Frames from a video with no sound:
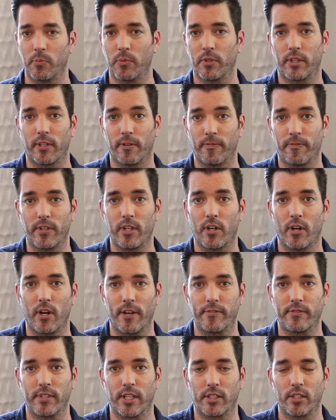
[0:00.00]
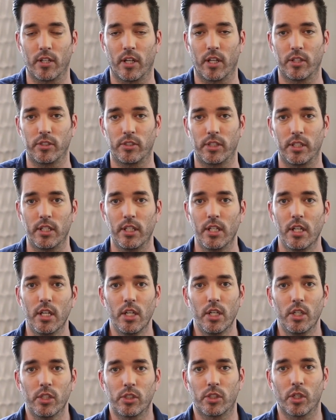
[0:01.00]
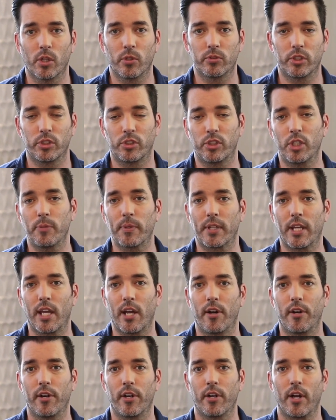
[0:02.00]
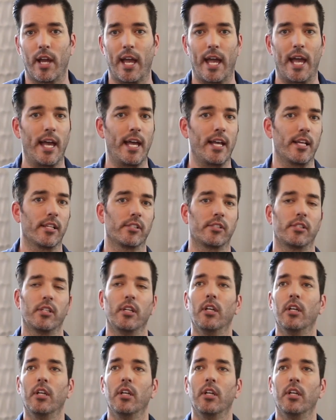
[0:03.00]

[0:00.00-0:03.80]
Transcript: with their VRF technology. So Toshiba Carrier has